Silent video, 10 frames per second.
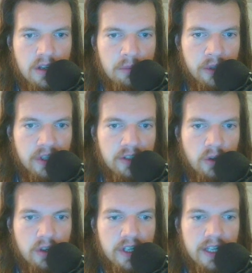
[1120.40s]
But they
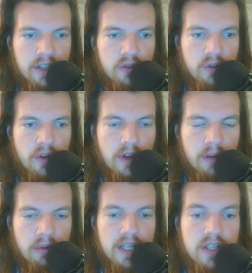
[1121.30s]
turned it into
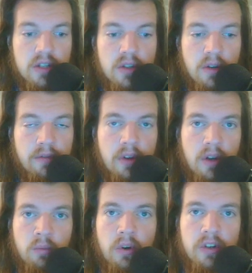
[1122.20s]
places of
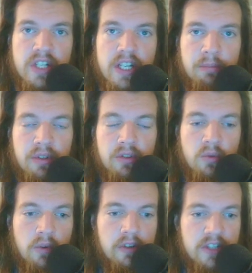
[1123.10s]
worship, to
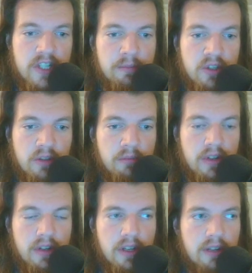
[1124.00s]
worship some
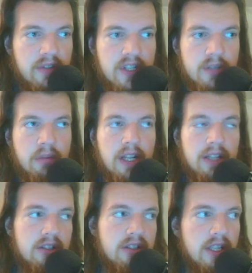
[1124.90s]
invisible
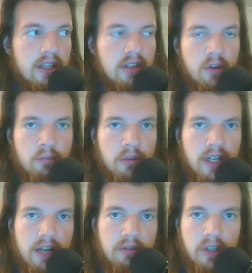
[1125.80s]
entity nobody
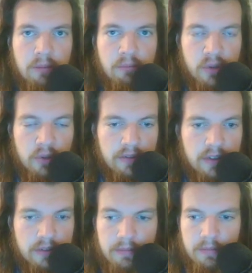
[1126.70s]
ever can prove,
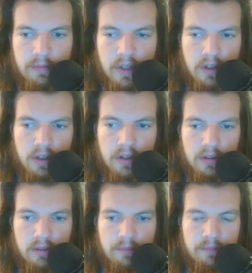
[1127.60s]

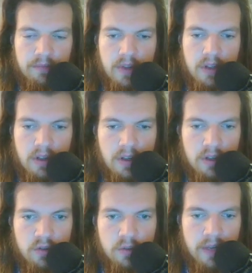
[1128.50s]

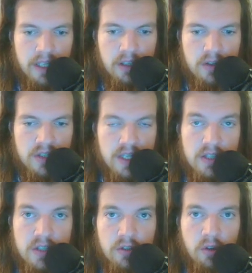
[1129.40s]
to make us
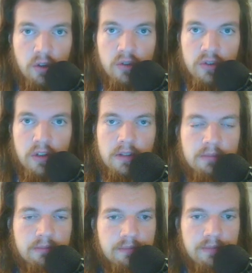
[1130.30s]
easier to control.
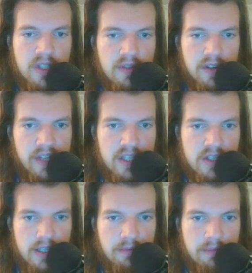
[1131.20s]
It's very
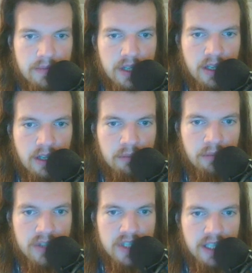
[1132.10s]
easy.
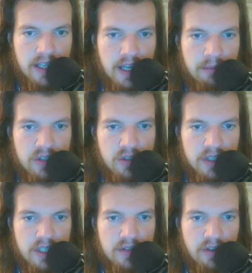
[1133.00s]
But see the damage on
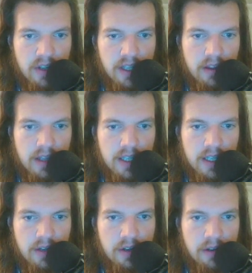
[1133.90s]
this fucking thing
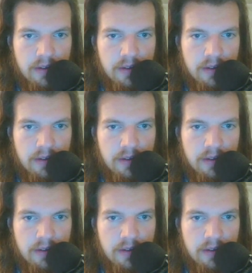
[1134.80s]
here.